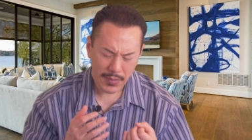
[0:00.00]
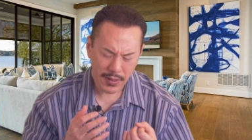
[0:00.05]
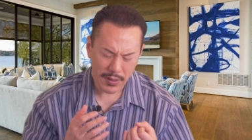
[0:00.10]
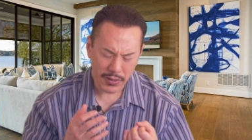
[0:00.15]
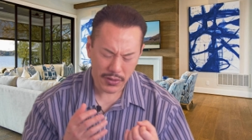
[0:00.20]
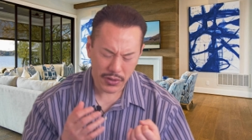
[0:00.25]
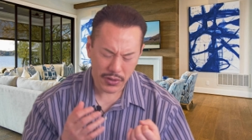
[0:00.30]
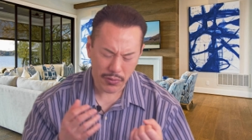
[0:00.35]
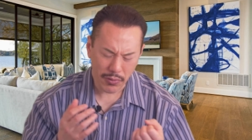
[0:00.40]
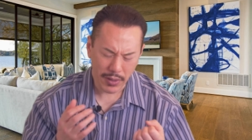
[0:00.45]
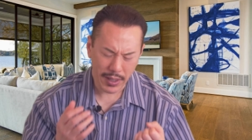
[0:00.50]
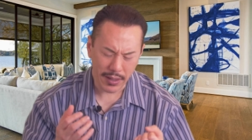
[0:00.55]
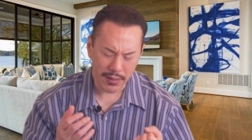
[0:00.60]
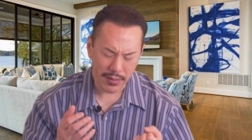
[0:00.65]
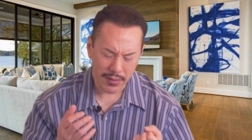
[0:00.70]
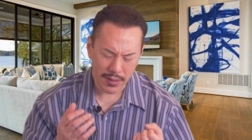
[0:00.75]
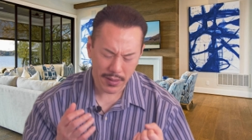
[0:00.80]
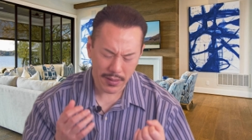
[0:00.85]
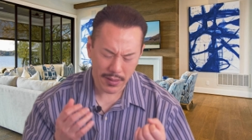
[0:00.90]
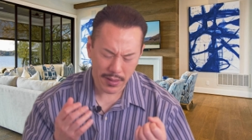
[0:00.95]
the
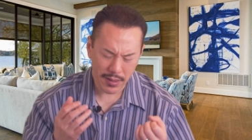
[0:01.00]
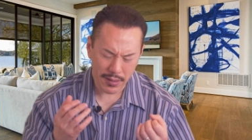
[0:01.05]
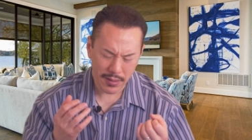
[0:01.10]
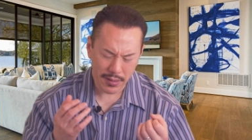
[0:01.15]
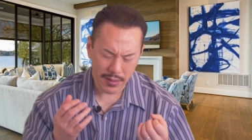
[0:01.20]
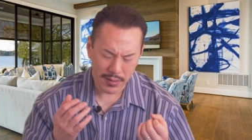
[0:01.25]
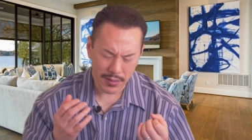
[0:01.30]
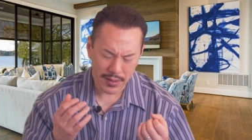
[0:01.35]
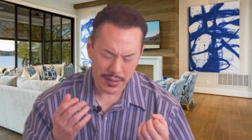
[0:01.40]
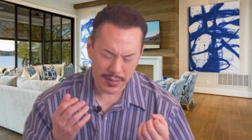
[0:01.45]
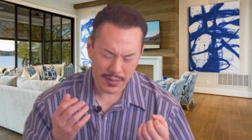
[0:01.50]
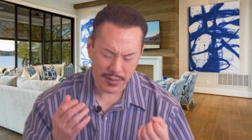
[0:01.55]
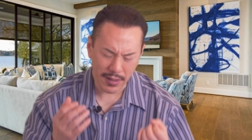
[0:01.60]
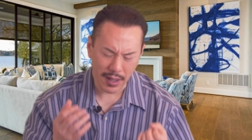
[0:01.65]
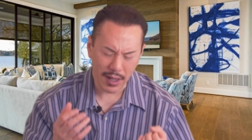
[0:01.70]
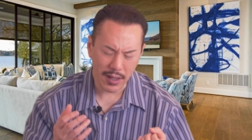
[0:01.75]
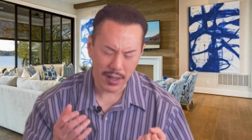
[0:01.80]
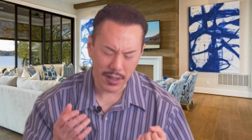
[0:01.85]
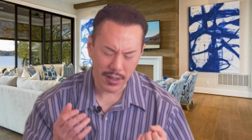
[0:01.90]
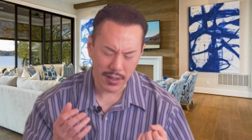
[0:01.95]
strength and, and the
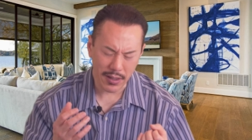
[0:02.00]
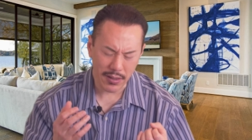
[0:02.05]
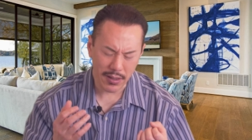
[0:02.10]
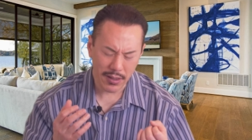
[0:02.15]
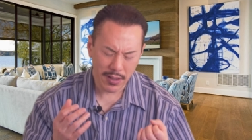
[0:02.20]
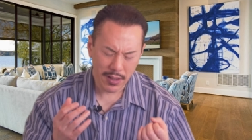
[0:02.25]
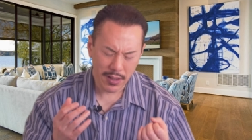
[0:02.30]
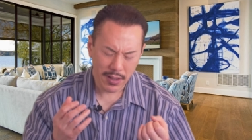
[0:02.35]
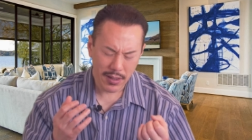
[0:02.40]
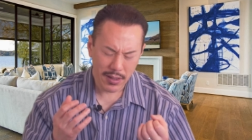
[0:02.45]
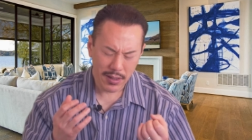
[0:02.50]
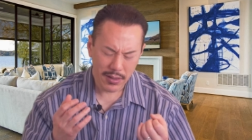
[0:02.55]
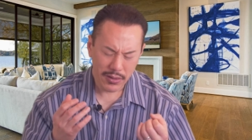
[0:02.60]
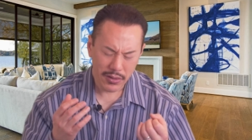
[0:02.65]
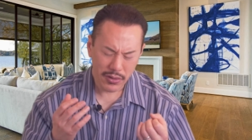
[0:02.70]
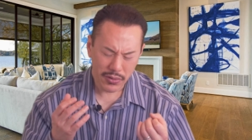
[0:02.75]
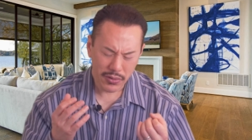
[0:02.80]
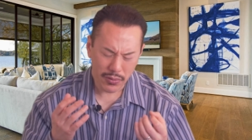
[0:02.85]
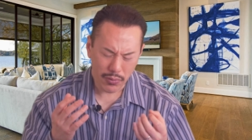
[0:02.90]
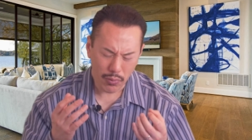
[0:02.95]
desire
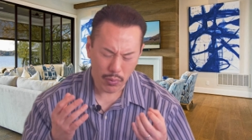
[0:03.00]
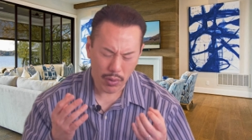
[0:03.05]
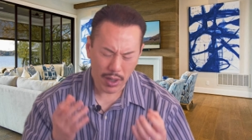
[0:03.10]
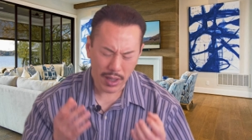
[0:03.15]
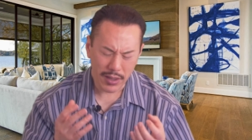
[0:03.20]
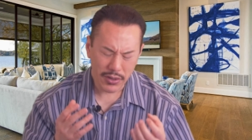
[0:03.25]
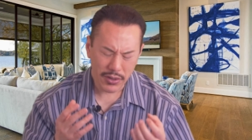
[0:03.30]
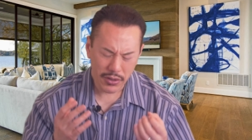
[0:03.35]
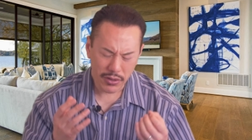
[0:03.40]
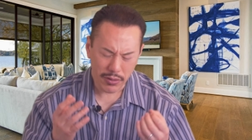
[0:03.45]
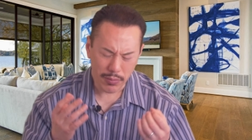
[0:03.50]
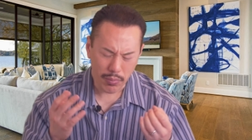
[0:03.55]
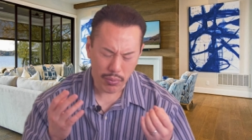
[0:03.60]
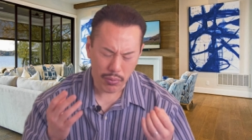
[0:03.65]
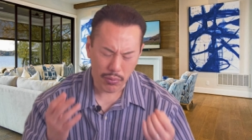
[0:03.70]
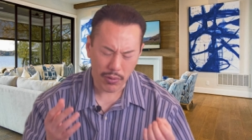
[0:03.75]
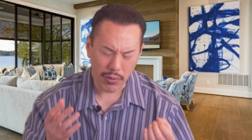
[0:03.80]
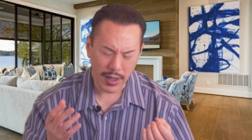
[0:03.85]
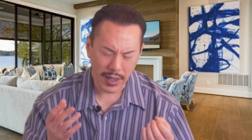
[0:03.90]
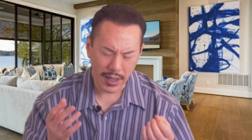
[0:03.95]
to want to
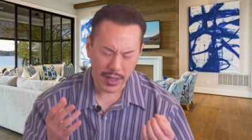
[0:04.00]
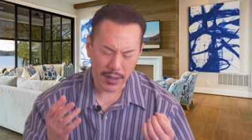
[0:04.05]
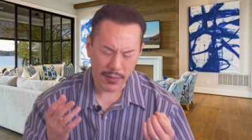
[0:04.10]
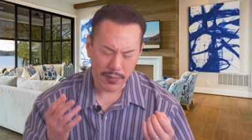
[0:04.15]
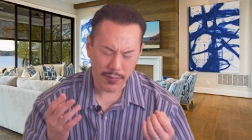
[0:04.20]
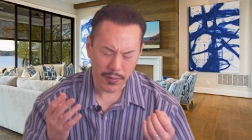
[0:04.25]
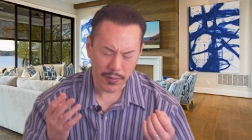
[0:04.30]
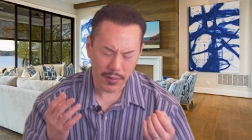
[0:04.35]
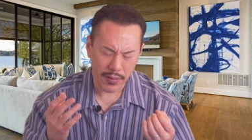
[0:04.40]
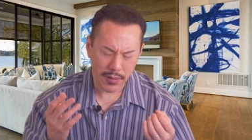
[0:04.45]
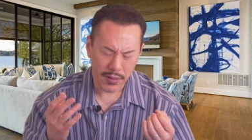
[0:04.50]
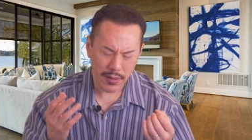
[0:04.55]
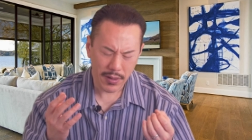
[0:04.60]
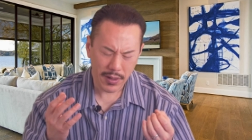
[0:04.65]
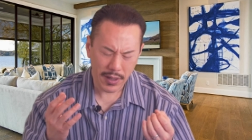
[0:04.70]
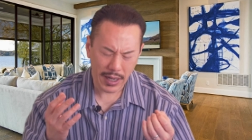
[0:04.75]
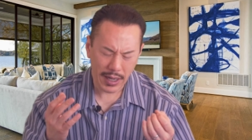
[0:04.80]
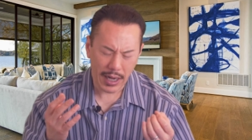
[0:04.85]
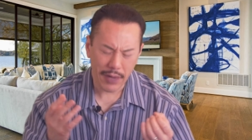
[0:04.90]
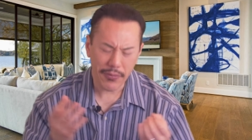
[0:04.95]
pray
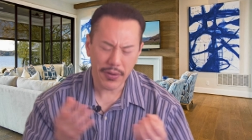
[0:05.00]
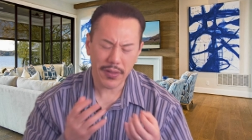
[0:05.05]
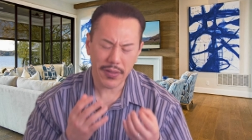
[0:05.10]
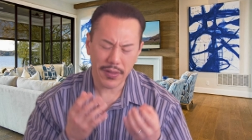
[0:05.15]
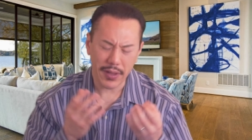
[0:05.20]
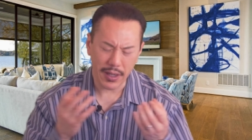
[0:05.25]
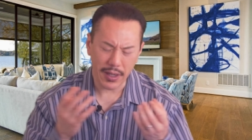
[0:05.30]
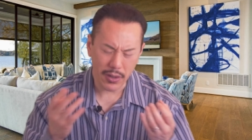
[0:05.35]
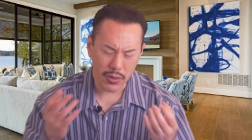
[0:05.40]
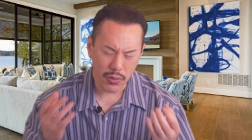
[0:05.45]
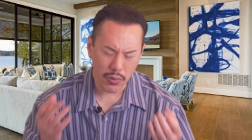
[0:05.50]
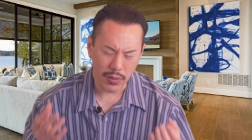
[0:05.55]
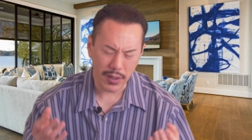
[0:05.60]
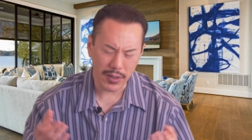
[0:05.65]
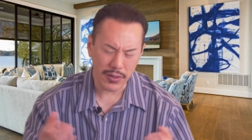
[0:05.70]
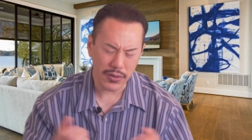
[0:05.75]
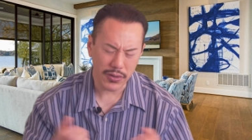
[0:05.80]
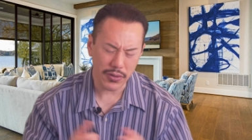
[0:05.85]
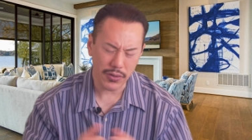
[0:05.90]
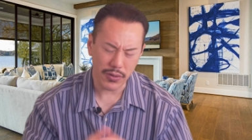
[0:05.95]
everything
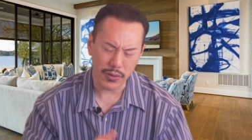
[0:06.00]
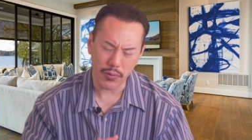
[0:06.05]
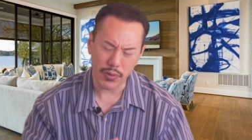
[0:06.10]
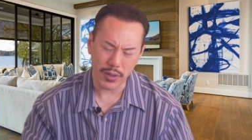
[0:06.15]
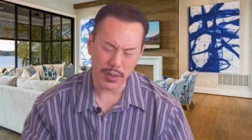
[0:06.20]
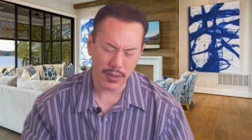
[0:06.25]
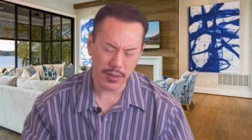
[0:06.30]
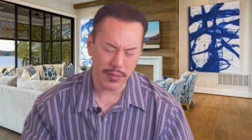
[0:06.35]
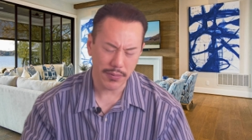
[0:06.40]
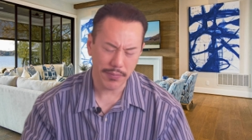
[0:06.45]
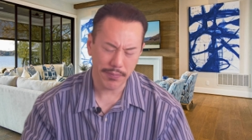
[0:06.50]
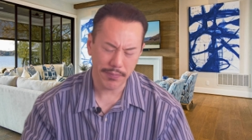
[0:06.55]
according to your will,